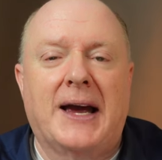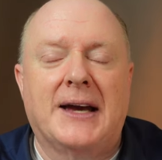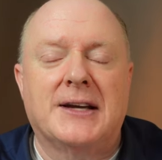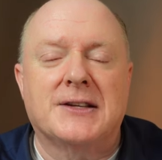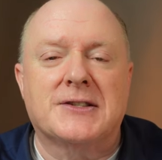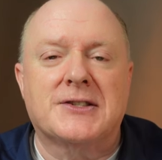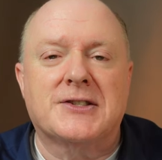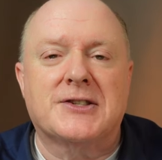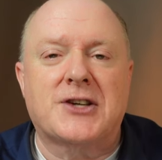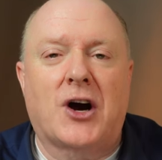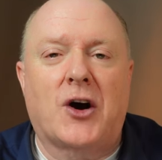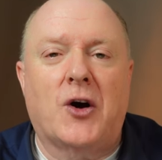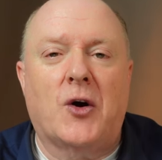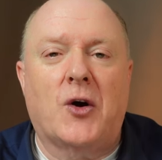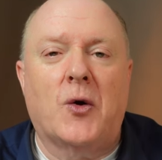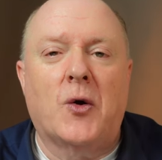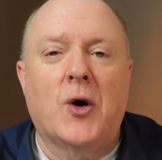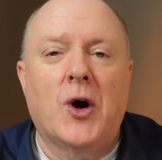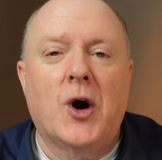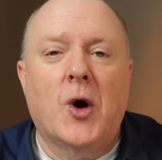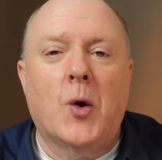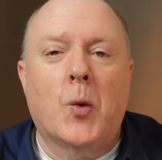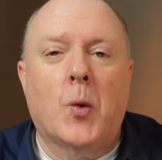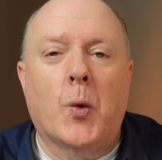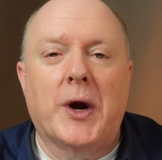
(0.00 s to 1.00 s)
And so
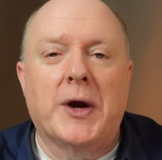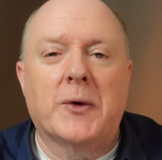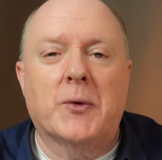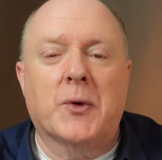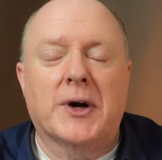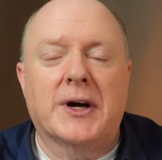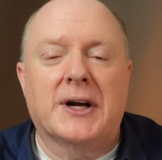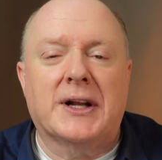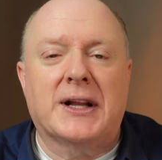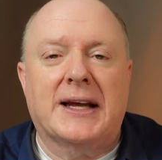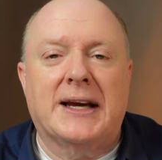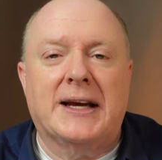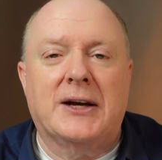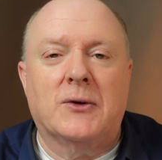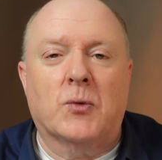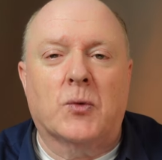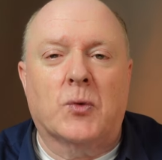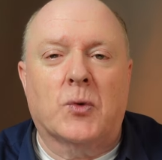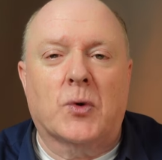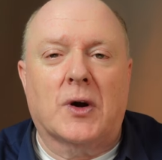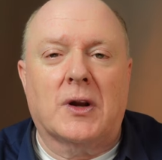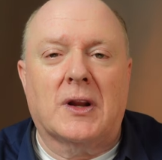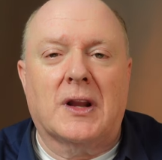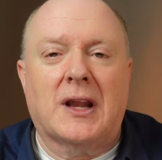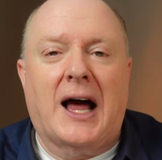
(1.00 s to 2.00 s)
we really
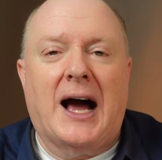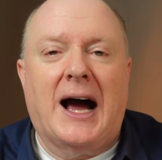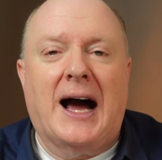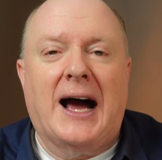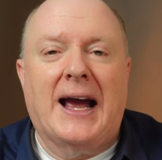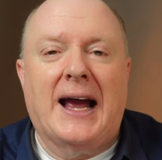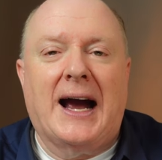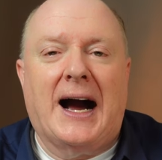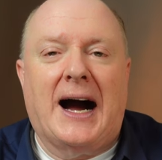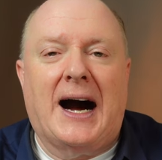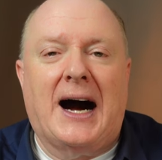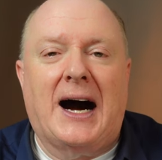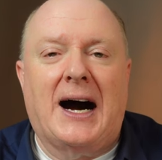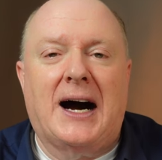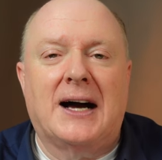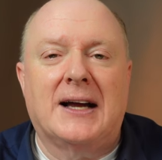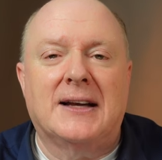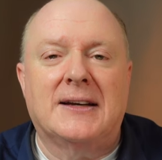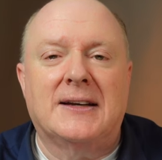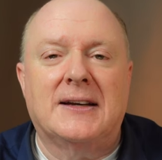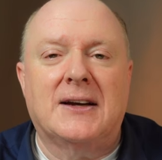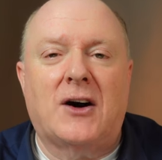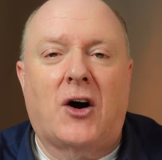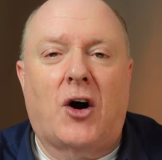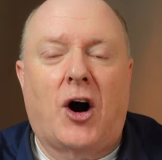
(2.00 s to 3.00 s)
rely
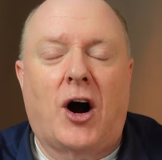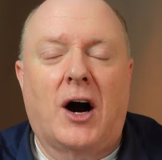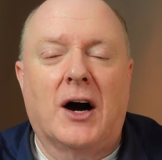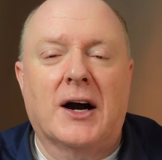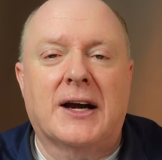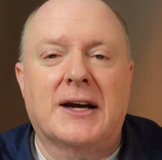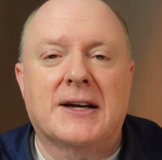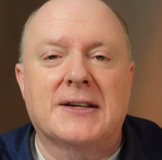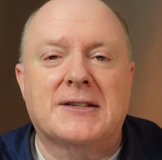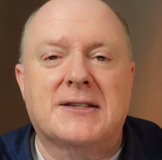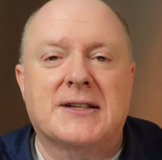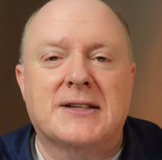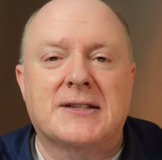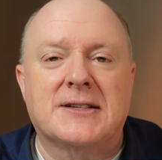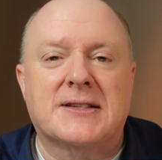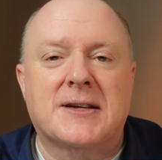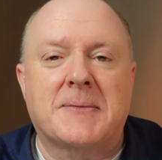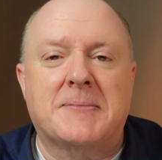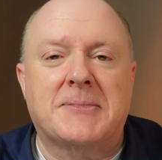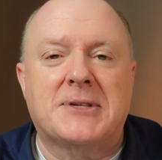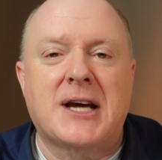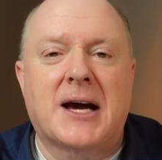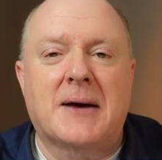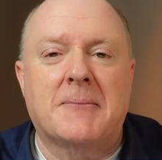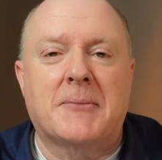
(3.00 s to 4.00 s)
on August and
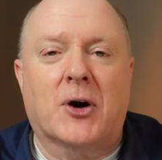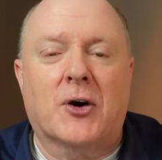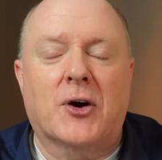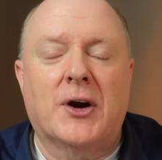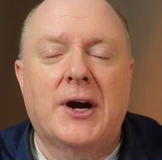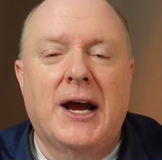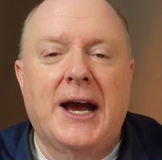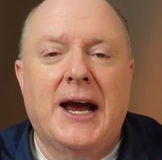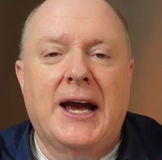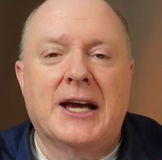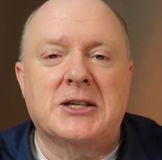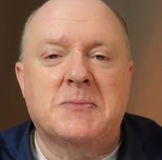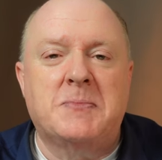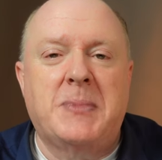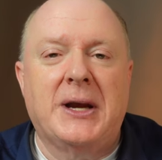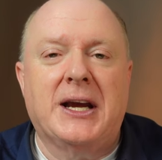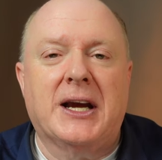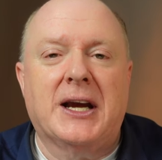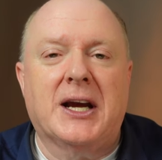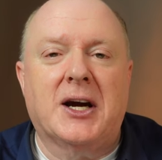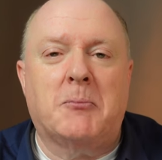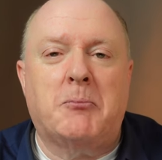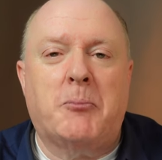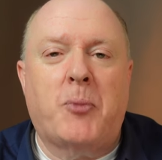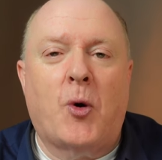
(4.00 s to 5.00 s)
September as
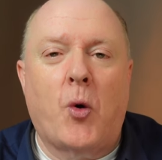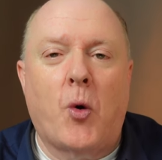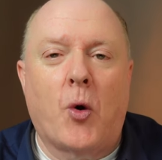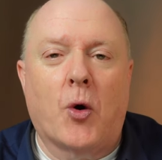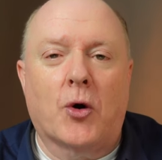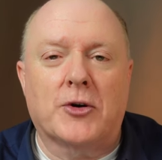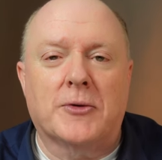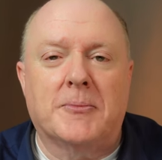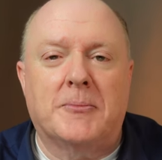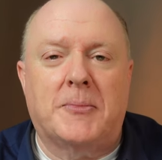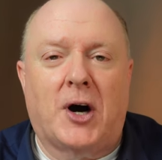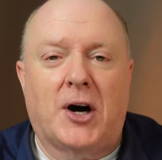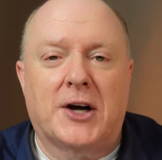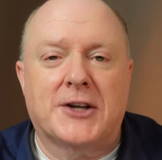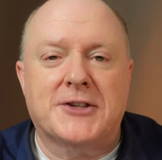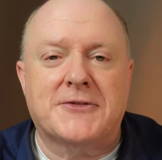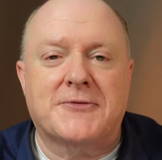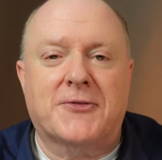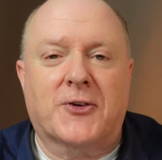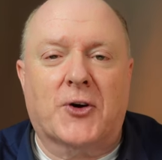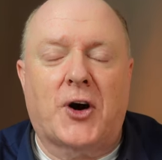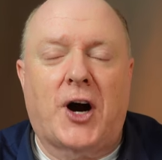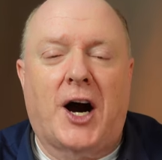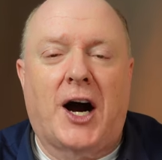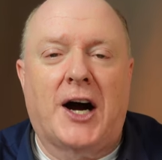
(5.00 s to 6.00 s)
being important months
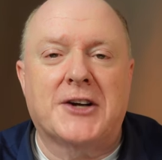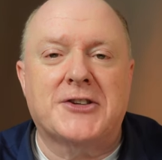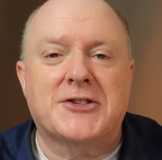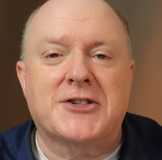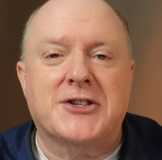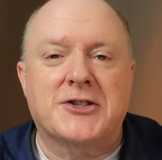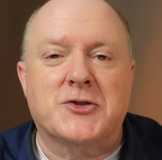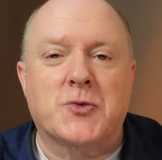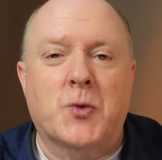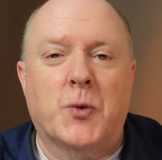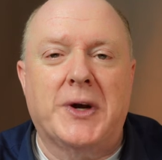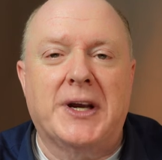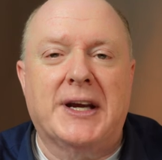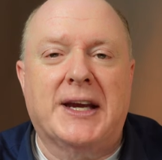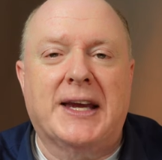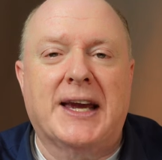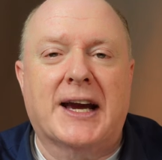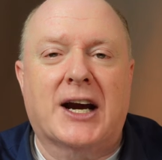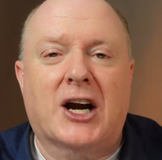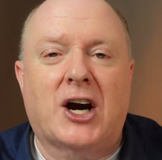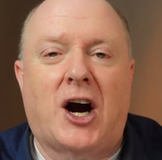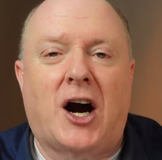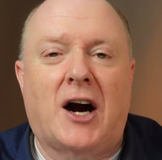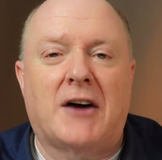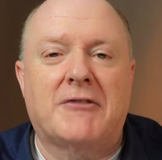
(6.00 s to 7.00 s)
for us us as we
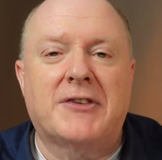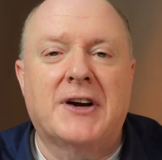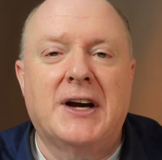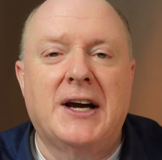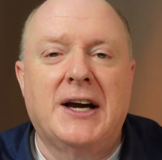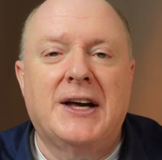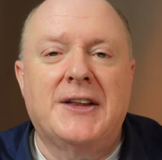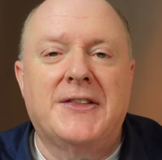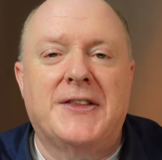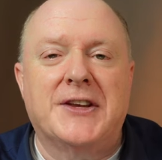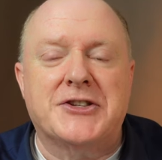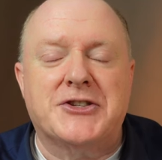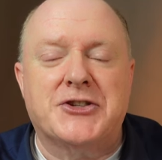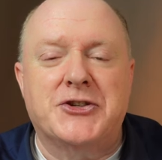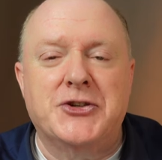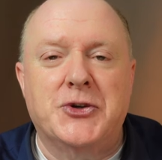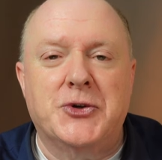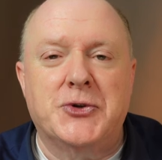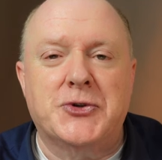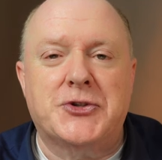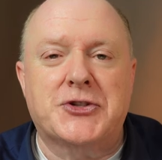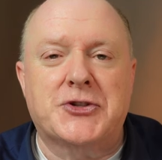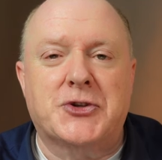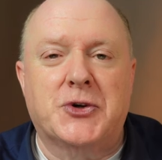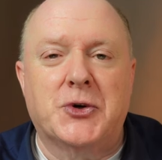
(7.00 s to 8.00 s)
kick off this
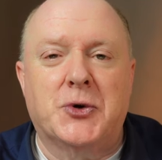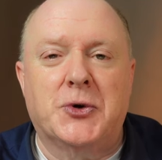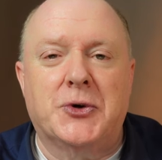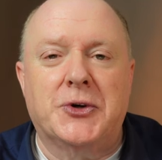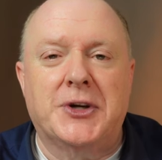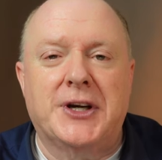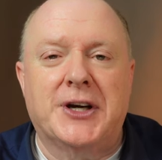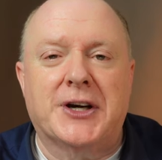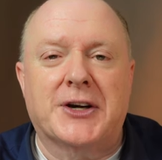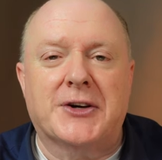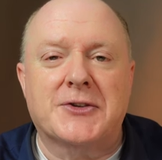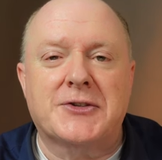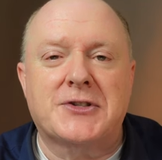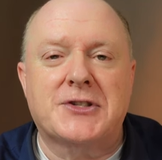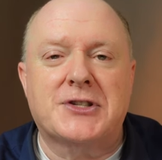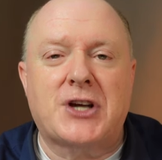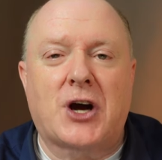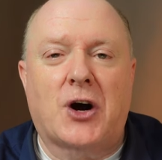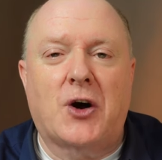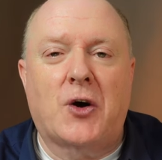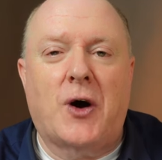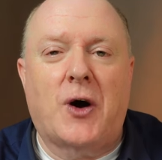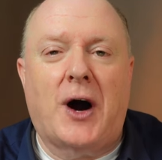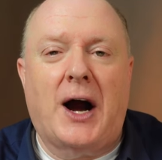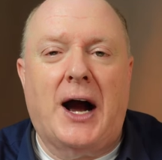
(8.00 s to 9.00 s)
new school year.
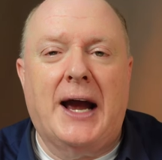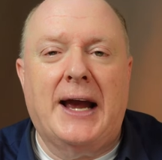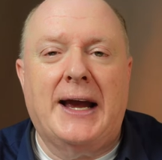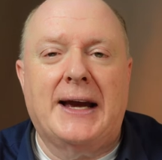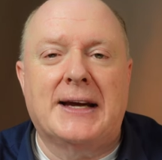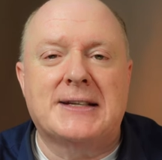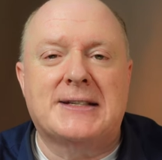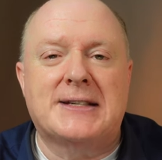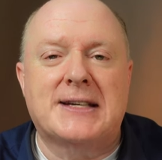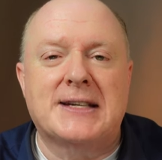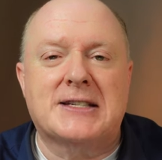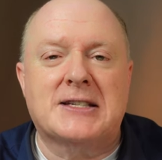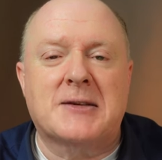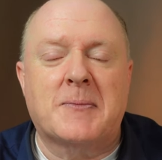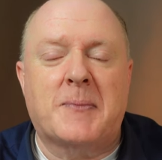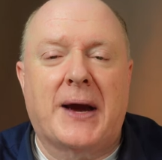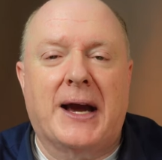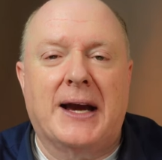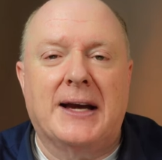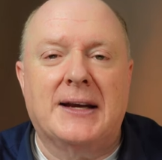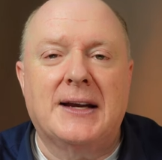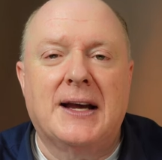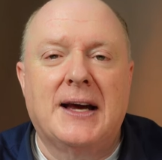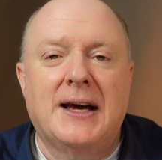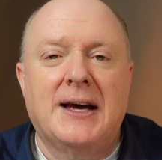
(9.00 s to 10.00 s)
So I
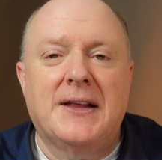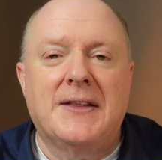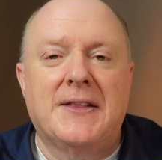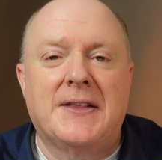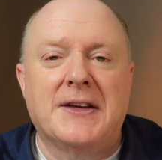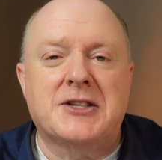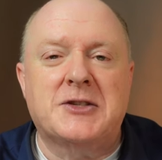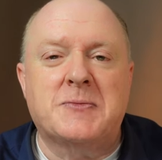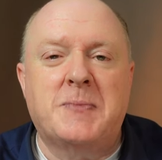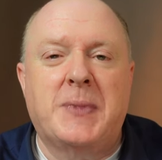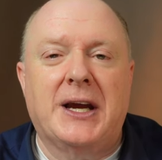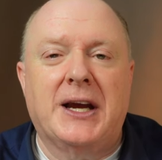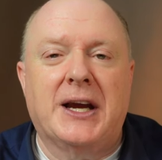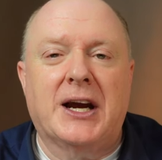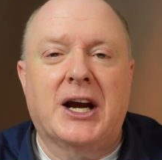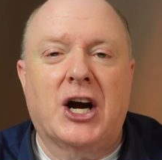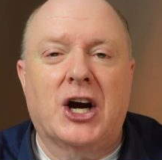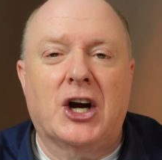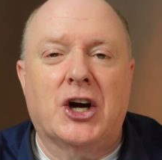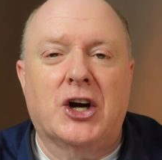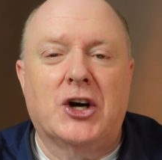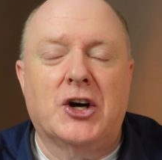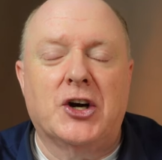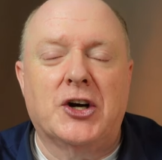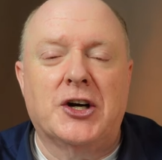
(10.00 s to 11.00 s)
anticipate this being a
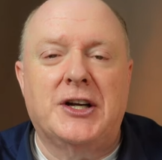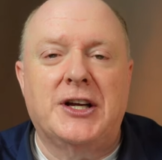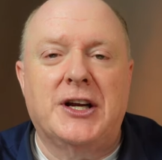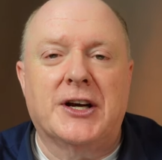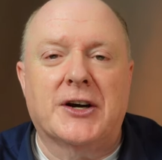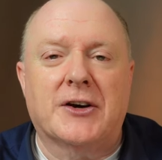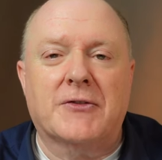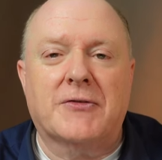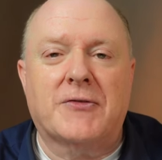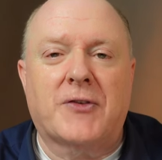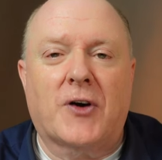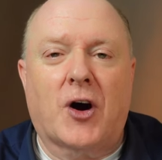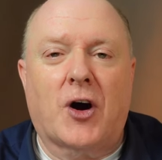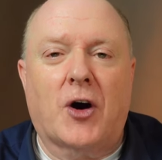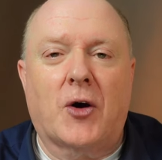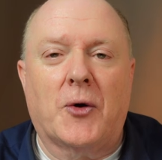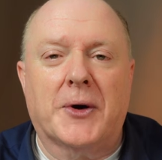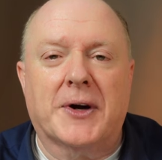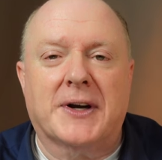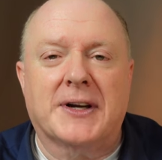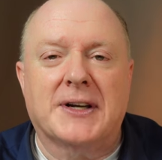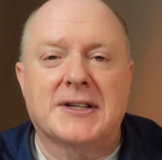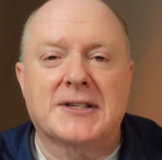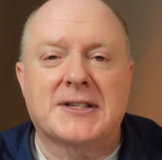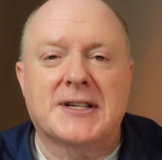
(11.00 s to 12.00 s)
good year for our
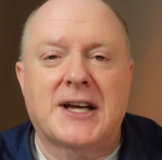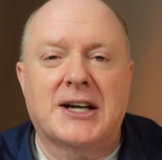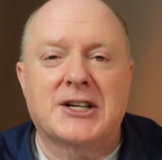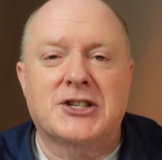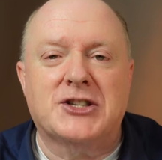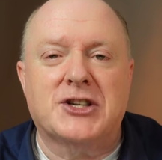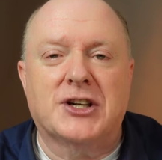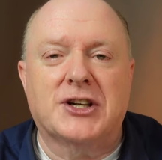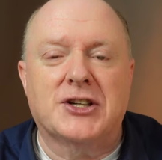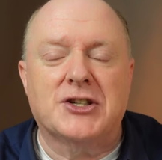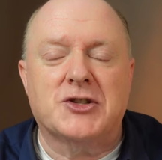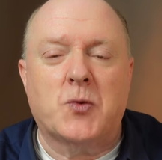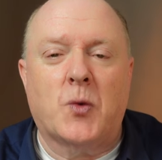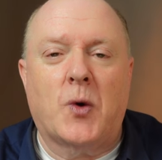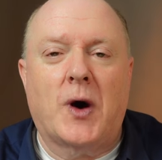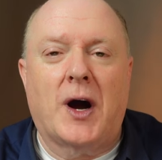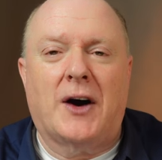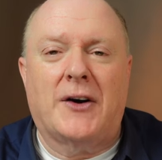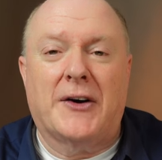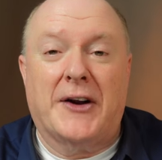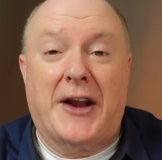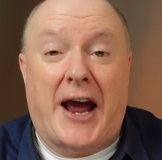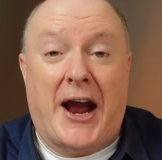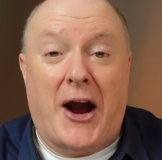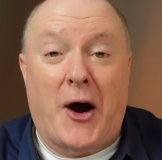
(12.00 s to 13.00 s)
organization as
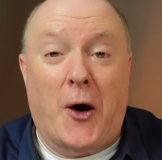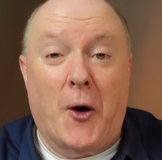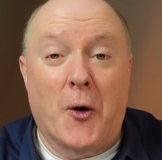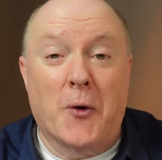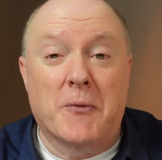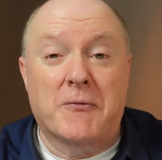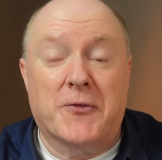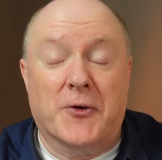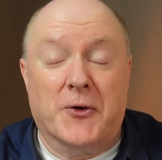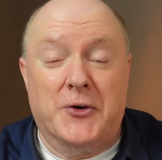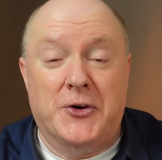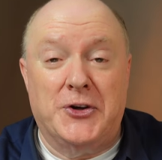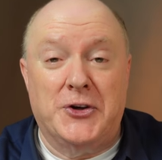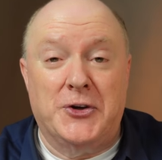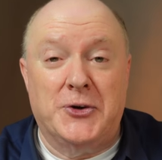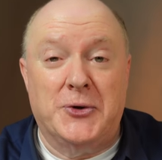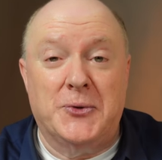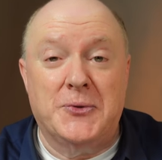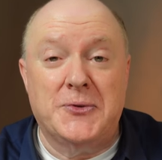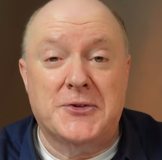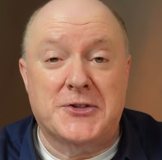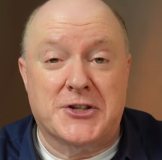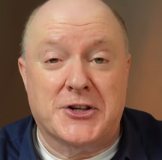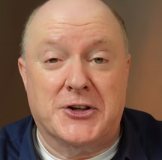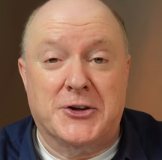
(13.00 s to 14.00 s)
well, and I hope for
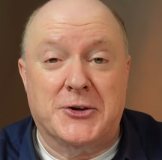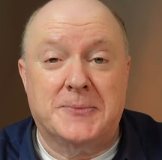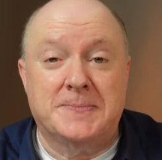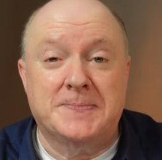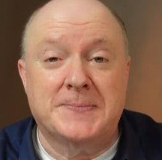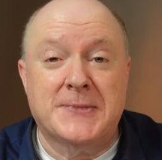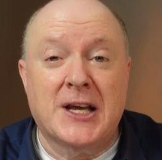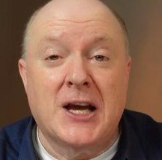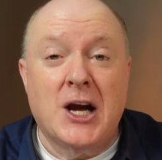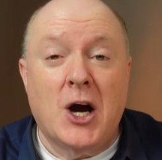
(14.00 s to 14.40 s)
you too.